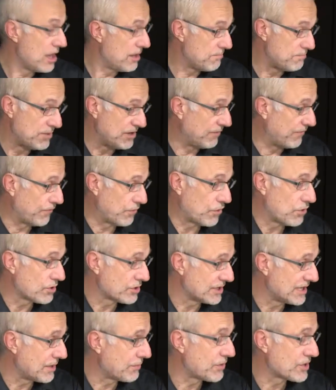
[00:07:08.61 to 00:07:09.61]
Before,
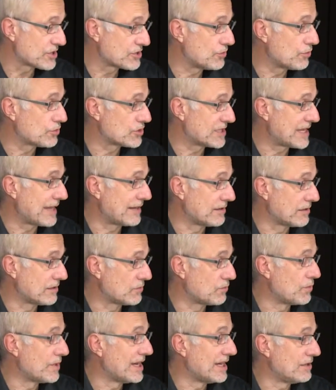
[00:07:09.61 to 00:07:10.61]
there was no standard
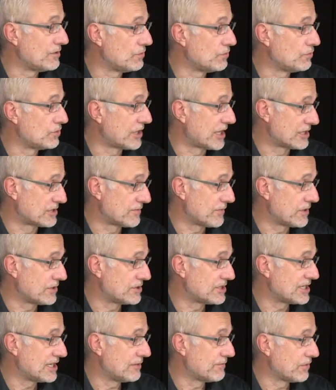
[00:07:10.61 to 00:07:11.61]
way to transfer
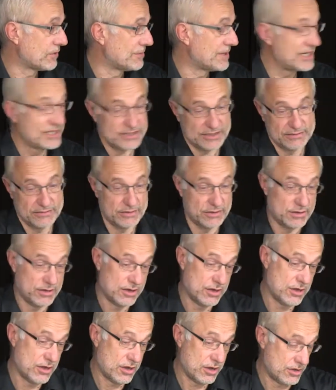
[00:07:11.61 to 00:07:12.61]
this information.
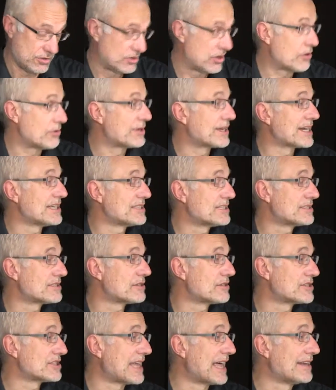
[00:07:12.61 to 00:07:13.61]
Now there is
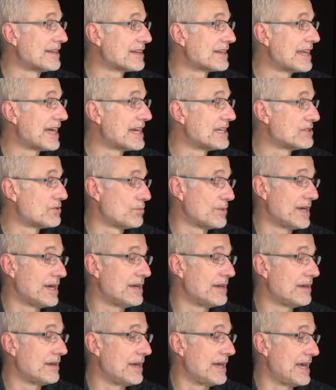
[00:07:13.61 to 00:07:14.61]
a standardized way
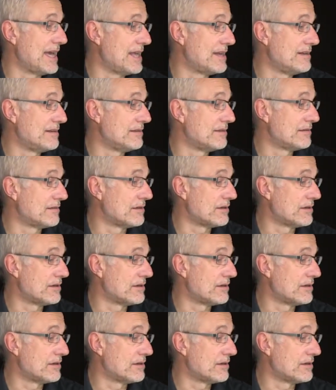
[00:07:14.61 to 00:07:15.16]
in